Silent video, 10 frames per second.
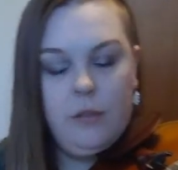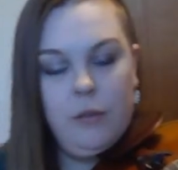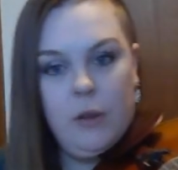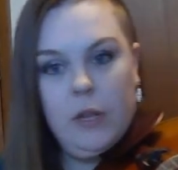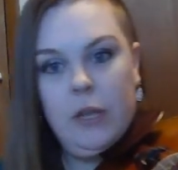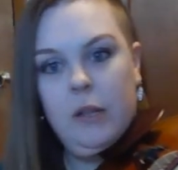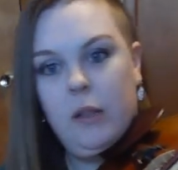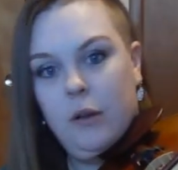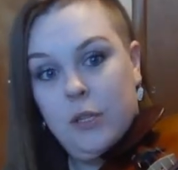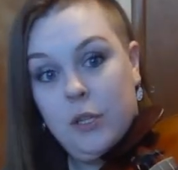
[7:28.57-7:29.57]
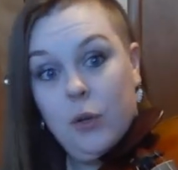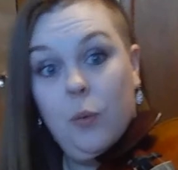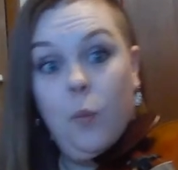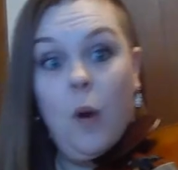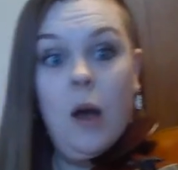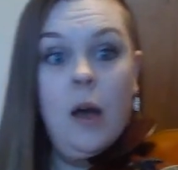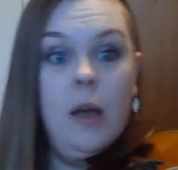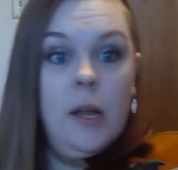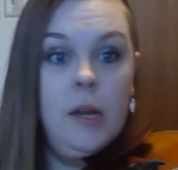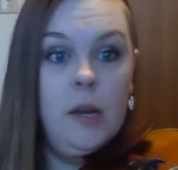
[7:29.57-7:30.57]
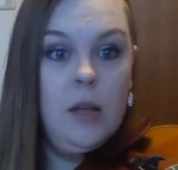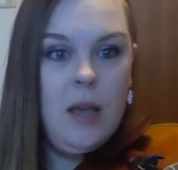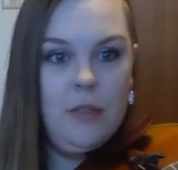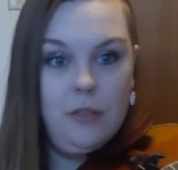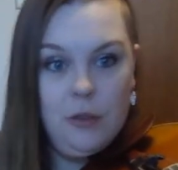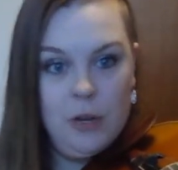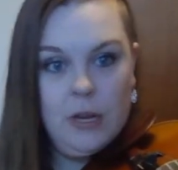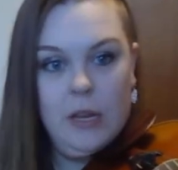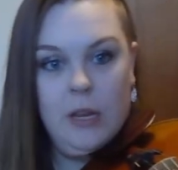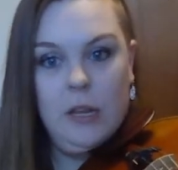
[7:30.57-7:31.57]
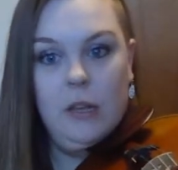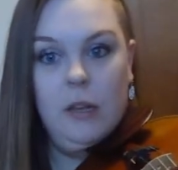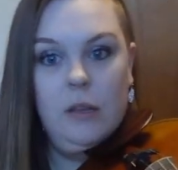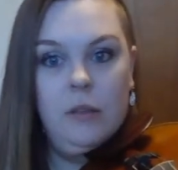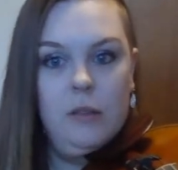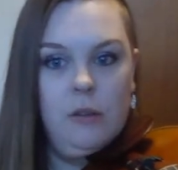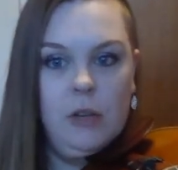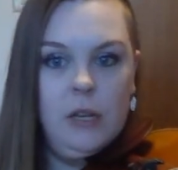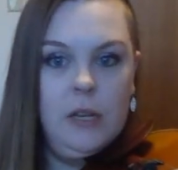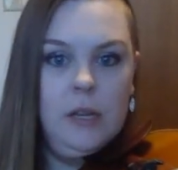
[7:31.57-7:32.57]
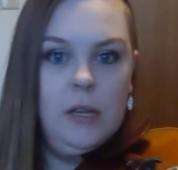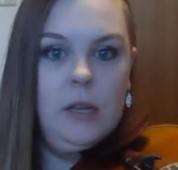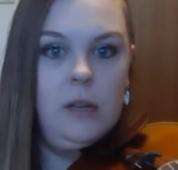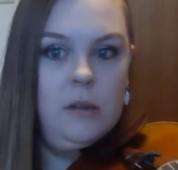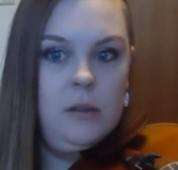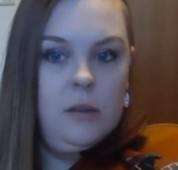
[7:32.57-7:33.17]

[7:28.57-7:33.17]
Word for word: three, low two, one, three, three.